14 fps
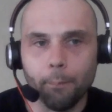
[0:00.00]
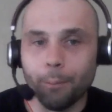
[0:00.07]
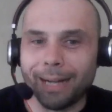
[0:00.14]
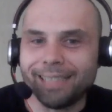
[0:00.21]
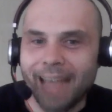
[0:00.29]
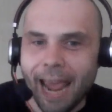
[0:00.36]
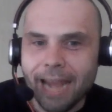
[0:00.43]

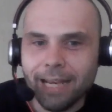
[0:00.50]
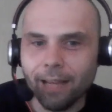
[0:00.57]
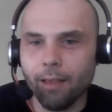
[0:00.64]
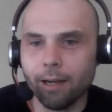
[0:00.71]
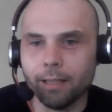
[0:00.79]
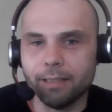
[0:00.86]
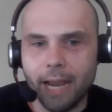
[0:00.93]
But I take
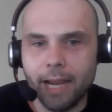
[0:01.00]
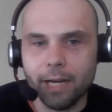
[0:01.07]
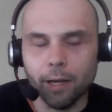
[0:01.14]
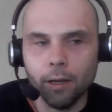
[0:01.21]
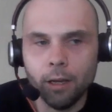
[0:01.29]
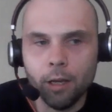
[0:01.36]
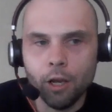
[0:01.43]
a lot of
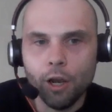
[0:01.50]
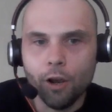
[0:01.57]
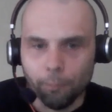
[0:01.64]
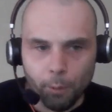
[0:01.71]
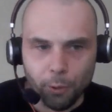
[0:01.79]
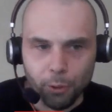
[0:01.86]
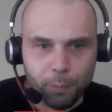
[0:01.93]
data
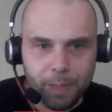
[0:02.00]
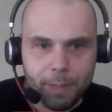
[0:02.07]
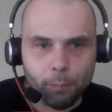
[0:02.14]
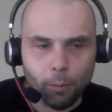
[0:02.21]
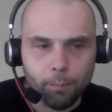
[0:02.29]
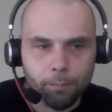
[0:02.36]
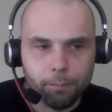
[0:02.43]
from other
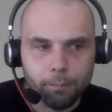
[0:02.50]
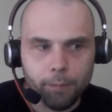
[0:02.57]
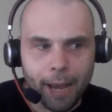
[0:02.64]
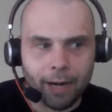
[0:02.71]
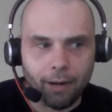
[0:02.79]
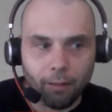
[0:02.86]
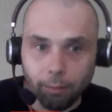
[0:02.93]
people.
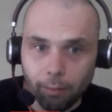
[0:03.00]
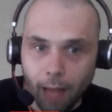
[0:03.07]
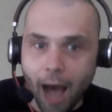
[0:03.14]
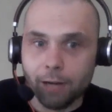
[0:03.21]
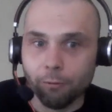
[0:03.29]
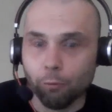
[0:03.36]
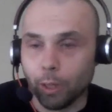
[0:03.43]
And a
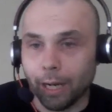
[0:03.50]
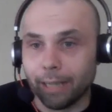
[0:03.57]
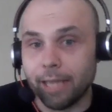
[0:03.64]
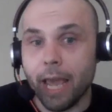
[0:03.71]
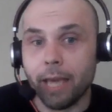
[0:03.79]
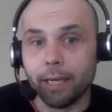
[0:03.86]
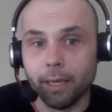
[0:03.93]
lot of what I
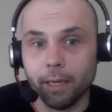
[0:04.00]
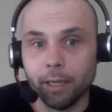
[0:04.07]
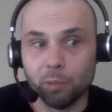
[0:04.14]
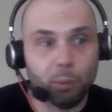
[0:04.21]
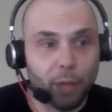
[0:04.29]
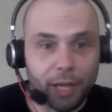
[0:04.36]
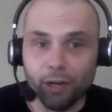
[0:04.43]
take
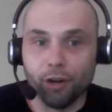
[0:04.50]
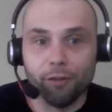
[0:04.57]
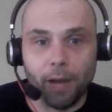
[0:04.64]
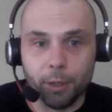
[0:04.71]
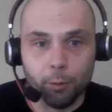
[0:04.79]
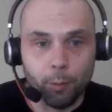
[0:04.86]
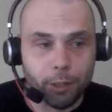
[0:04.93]
is player
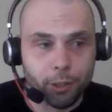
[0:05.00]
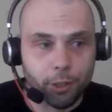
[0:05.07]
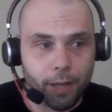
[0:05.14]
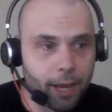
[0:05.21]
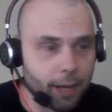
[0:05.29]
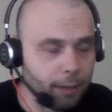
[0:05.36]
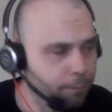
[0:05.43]

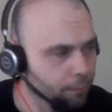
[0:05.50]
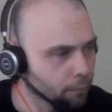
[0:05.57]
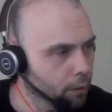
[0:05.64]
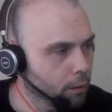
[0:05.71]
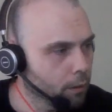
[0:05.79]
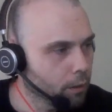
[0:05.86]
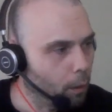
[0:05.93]
evaluation. Hey,
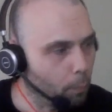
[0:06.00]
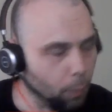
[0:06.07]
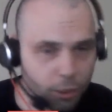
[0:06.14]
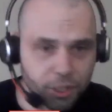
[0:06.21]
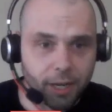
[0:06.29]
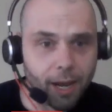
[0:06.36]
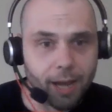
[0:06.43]
a
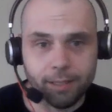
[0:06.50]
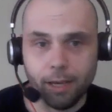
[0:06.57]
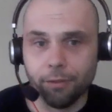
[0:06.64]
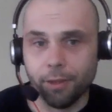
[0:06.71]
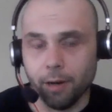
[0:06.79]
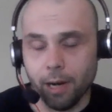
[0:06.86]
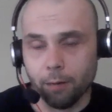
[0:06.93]
bunch of guys
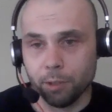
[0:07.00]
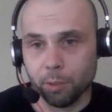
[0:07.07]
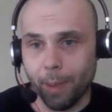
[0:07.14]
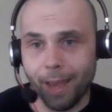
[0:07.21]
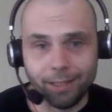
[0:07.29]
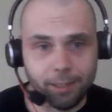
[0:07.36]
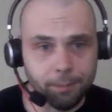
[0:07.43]
out there I
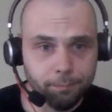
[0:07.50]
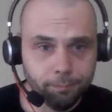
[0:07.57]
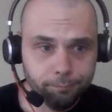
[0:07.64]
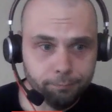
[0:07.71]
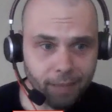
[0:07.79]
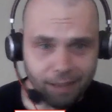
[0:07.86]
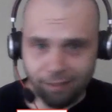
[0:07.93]
respect,
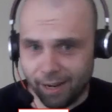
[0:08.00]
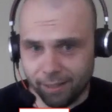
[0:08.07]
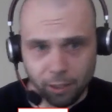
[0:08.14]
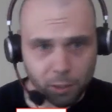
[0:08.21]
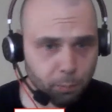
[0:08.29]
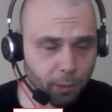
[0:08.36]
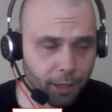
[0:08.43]
they
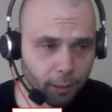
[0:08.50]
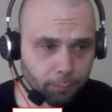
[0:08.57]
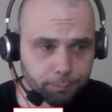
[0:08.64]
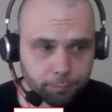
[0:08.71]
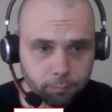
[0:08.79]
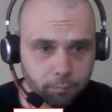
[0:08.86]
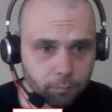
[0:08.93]
like this
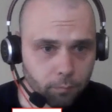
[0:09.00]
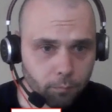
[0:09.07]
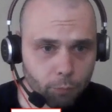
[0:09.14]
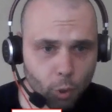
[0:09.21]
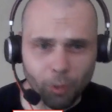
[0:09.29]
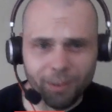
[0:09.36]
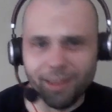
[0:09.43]
player.
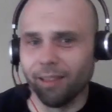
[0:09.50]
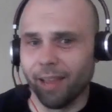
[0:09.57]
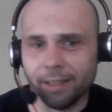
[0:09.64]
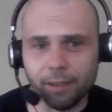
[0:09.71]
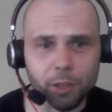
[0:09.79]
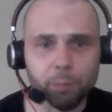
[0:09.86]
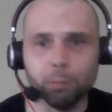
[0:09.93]
or they
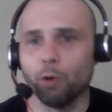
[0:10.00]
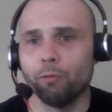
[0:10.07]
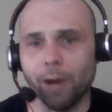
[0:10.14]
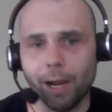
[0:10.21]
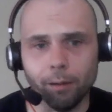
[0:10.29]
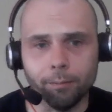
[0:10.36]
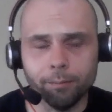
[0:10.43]
like this
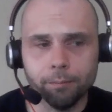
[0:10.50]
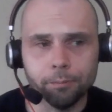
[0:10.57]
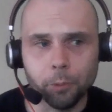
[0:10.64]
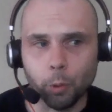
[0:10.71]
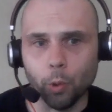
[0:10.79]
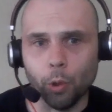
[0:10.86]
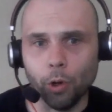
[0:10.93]
profile,
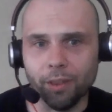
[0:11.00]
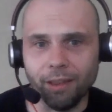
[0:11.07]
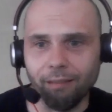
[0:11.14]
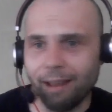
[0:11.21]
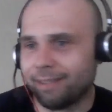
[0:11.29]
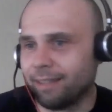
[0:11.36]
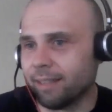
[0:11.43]
or
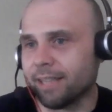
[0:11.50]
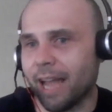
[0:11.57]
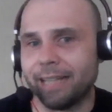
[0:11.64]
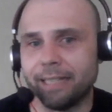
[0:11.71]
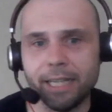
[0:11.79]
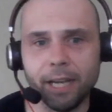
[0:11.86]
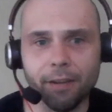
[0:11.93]
they like this
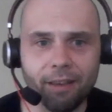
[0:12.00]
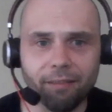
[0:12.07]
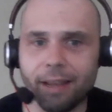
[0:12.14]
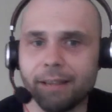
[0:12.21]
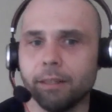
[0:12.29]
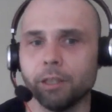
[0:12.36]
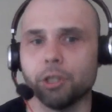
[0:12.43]
idea, they
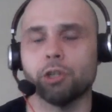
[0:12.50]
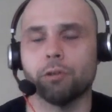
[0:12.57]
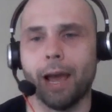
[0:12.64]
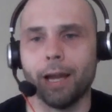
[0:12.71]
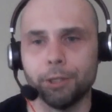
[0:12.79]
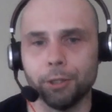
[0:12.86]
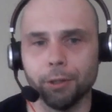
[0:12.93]
like this
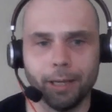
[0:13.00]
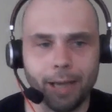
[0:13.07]
strategy.